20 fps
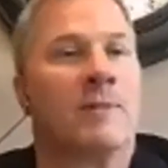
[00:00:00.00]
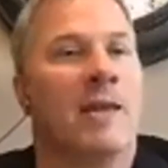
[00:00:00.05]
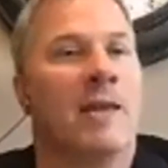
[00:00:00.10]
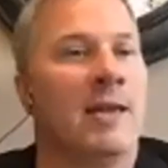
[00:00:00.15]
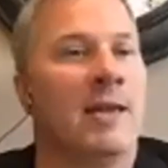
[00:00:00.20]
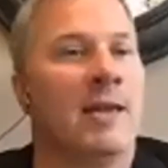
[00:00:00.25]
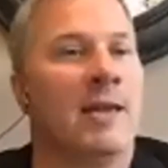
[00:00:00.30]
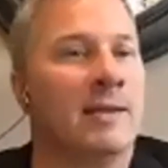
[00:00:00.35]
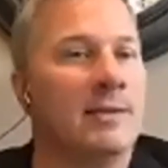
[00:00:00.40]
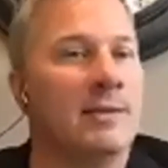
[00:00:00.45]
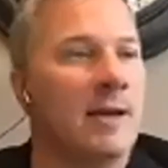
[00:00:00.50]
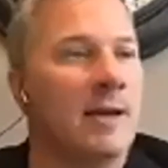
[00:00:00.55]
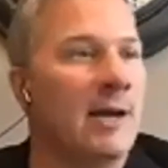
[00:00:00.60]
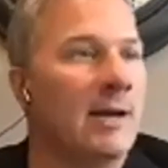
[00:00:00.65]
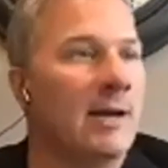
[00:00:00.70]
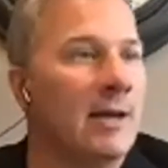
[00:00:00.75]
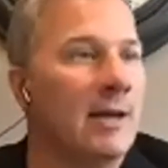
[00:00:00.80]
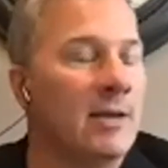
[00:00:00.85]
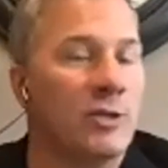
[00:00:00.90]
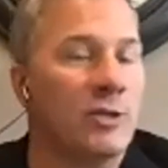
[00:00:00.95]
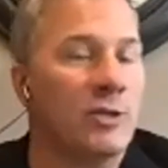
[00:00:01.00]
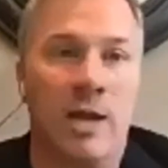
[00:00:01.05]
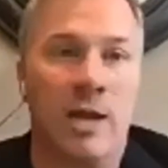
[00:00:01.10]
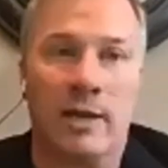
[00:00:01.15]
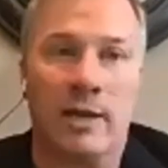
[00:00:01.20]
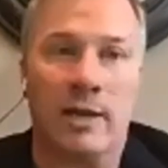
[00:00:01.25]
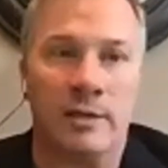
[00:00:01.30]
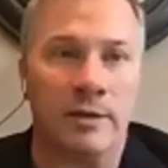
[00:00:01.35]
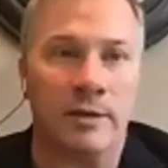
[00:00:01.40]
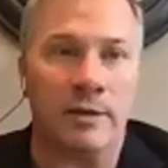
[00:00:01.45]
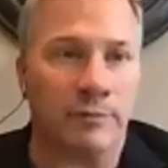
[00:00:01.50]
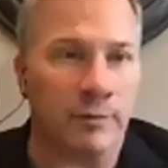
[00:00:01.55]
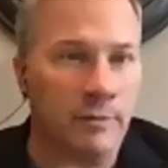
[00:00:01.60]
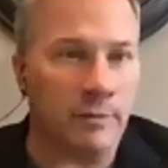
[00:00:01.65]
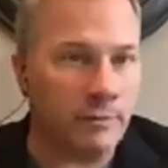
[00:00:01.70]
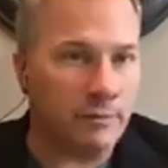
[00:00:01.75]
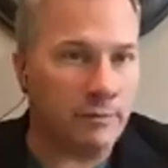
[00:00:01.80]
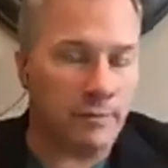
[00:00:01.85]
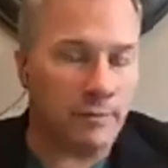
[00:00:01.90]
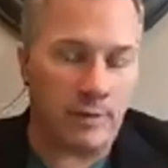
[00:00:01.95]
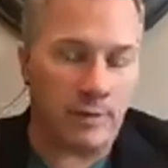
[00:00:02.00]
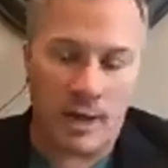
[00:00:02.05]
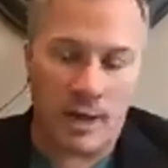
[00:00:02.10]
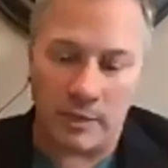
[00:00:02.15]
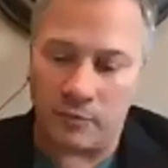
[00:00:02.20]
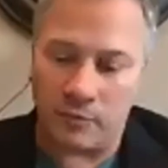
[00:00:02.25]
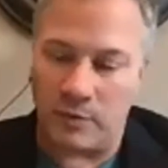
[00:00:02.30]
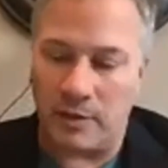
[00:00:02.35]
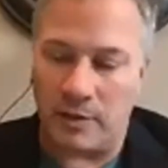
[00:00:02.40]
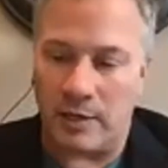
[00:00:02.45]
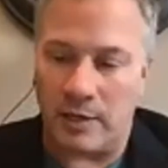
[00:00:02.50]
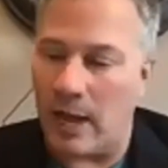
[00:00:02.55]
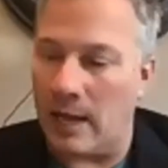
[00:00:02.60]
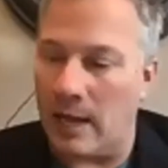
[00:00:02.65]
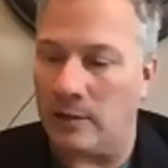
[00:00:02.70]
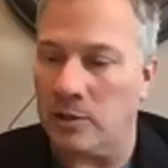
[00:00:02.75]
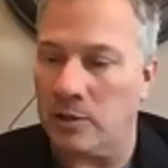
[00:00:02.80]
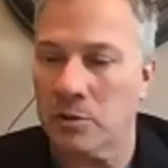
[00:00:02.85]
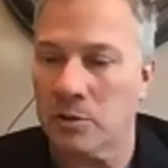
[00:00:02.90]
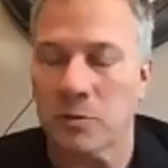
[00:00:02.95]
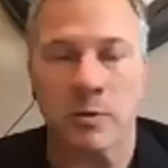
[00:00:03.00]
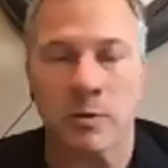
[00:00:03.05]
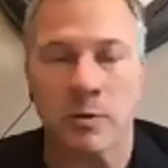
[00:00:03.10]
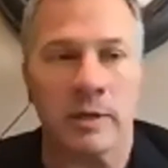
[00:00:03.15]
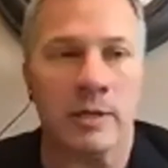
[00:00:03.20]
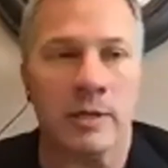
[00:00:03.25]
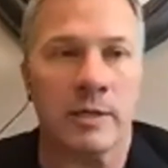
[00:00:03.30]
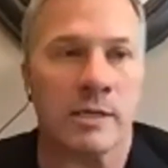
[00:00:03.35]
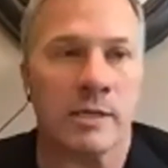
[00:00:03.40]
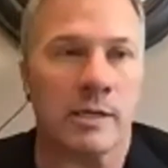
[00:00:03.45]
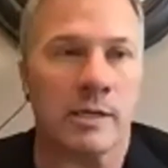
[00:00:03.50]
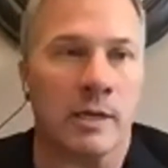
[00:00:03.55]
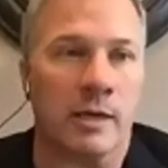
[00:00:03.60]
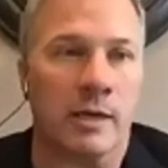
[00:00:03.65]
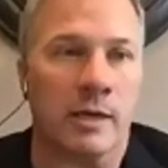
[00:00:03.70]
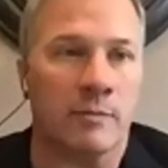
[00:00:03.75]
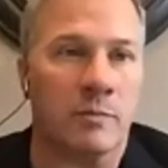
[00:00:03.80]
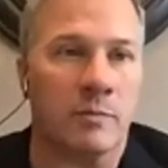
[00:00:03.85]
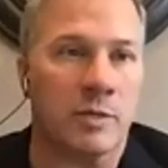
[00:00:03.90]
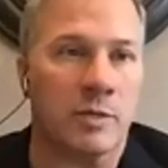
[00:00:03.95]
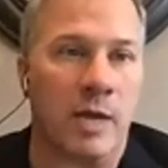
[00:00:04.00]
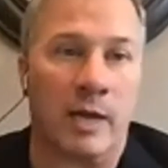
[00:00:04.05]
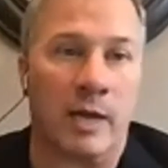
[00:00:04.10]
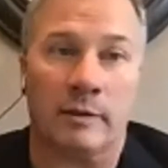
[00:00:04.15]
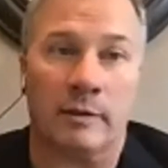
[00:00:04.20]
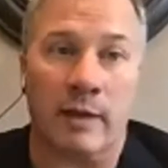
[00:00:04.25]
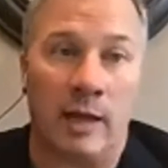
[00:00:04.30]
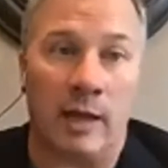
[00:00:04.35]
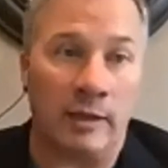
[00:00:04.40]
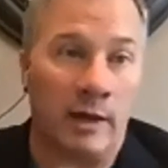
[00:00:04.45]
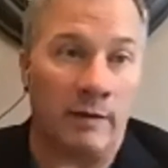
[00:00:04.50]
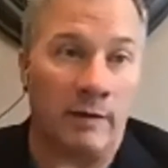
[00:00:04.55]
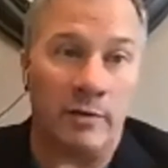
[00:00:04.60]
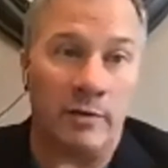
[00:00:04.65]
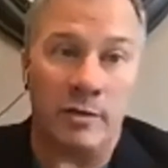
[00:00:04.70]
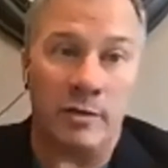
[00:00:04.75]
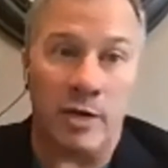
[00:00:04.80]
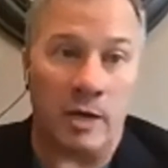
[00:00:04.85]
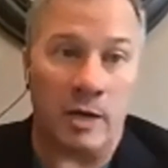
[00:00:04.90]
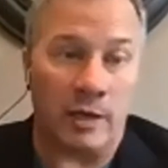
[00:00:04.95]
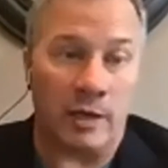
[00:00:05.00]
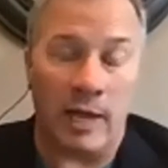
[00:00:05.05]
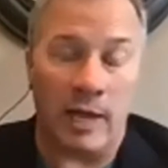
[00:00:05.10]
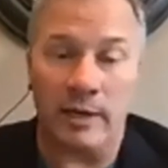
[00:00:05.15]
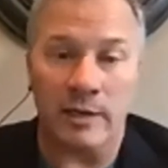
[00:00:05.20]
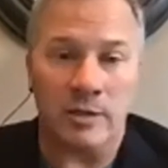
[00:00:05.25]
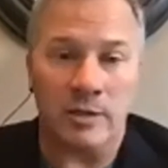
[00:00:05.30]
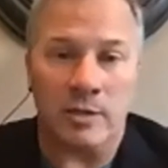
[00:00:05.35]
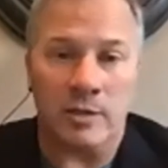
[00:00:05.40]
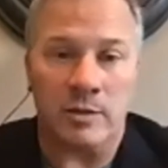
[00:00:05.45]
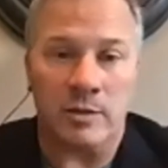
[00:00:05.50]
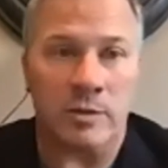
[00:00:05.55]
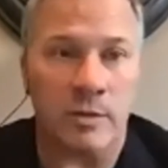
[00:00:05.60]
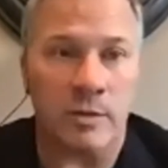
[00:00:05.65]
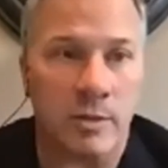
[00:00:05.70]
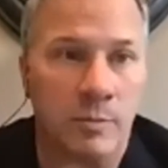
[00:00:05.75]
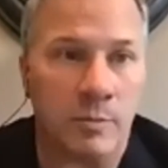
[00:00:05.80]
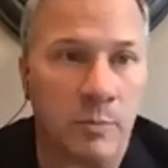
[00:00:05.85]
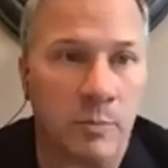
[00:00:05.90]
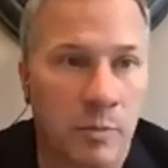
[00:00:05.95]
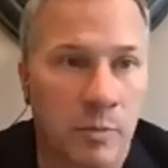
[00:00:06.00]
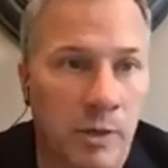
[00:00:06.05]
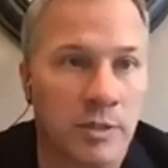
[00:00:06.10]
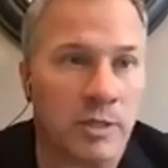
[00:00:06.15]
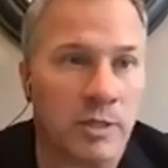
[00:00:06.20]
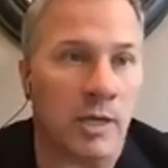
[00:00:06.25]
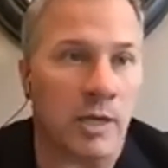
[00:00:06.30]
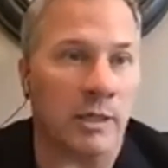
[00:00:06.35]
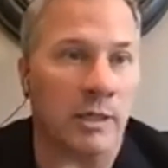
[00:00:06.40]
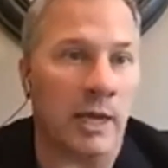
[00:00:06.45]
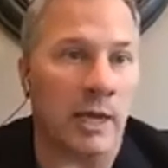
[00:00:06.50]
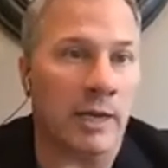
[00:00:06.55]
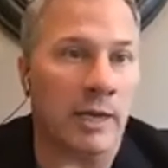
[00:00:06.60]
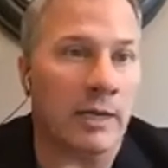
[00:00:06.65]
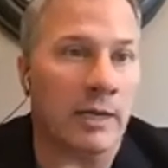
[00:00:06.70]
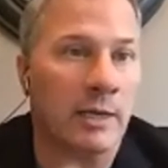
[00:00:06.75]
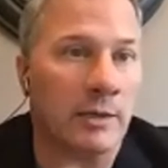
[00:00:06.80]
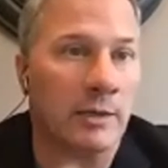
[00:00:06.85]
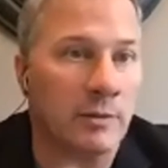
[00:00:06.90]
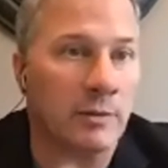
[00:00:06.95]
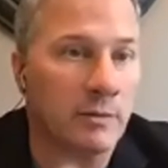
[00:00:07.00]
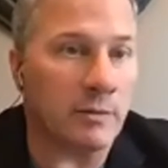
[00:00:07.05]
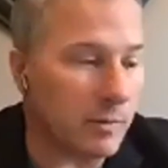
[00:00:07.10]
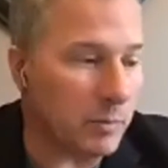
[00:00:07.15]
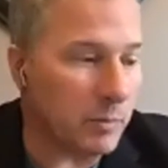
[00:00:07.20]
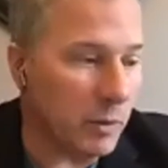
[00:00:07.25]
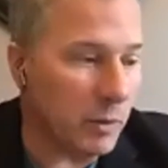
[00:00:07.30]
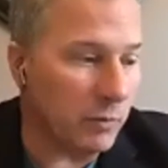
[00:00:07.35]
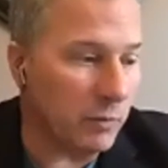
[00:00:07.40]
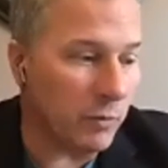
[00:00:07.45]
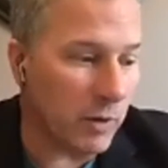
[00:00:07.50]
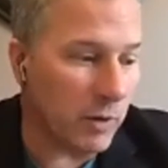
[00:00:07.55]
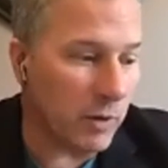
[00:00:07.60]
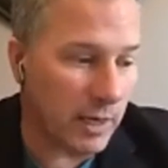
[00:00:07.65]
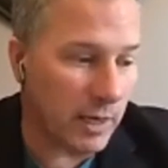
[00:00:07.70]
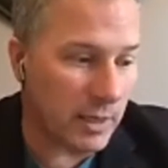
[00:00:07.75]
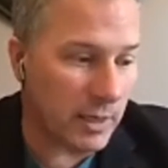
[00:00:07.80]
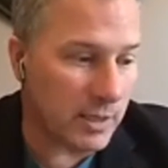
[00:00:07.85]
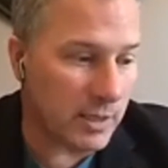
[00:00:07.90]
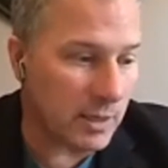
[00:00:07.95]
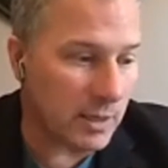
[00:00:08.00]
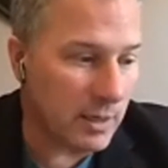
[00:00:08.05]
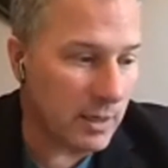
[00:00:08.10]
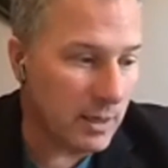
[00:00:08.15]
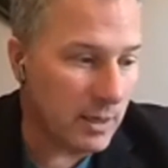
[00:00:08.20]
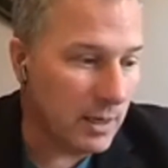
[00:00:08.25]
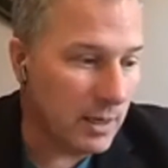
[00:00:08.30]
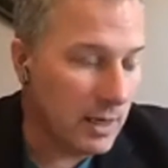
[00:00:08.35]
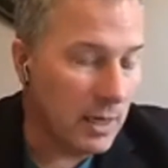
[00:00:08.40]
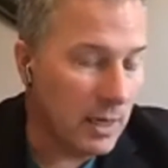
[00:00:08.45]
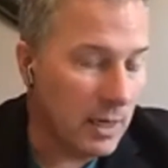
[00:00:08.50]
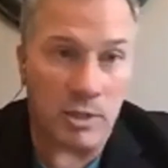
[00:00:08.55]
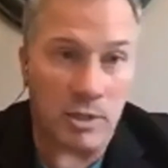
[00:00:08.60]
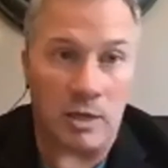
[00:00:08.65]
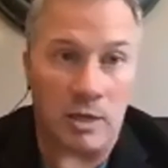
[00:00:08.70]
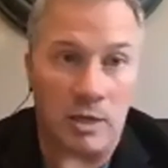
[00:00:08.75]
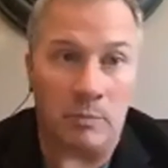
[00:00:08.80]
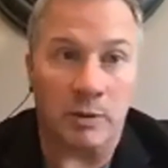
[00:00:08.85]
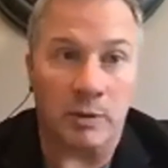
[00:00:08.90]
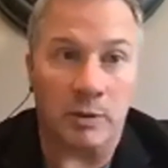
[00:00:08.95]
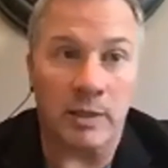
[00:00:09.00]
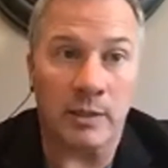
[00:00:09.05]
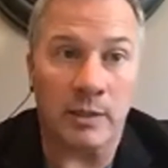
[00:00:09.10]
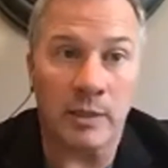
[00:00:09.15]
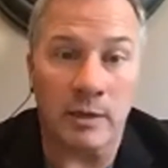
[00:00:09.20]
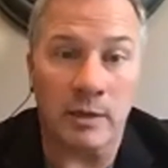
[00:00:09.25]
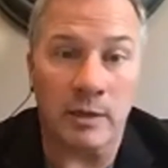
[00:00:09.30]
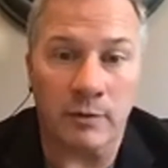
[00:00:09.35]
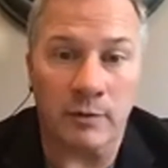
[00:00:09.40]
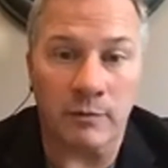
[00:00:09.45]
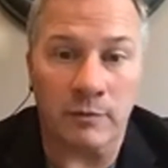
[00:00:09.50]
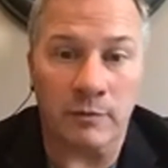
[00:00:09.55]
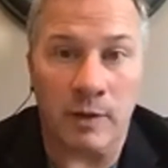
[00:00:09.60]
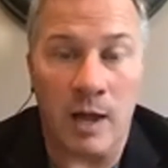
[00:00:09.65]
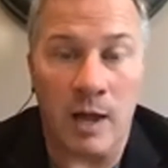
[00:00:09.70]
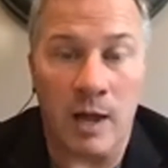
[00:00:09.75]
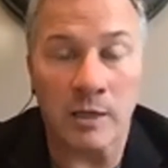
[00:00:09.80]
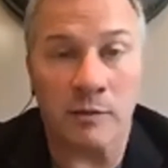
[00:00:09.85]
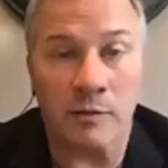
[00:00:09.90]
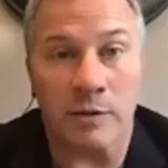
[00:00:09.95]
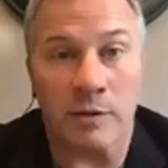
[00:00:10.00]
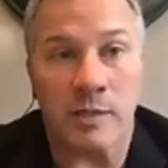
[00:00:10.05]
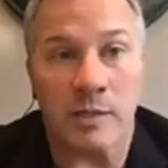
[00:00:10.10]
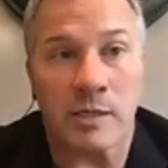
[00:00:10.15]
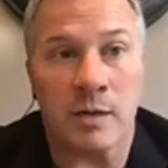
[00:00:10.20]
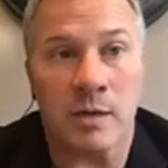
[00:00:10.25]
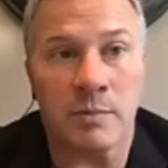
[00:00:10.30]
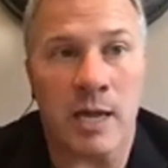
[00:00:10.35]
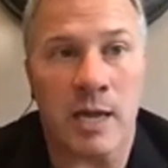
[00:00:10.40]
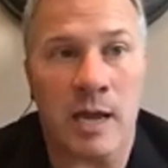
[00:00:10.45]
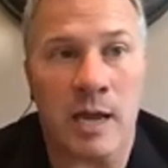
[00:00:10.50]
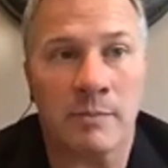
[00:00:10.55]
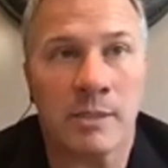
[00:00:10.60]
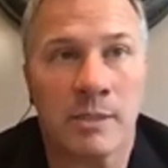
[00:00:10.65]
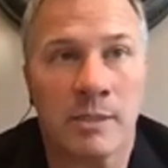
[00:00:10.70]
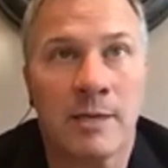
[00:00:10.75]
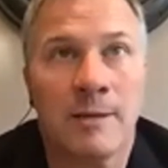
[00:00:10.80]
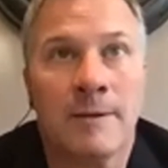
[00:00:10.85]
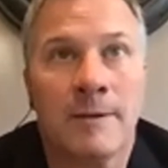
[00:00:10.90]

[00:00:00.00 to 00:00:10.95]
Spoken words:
and she had a different philosophy than I do. And is I love this young lady. She's just a precious young lady and beautiful kids, and just a completely different philosophy. And sometimes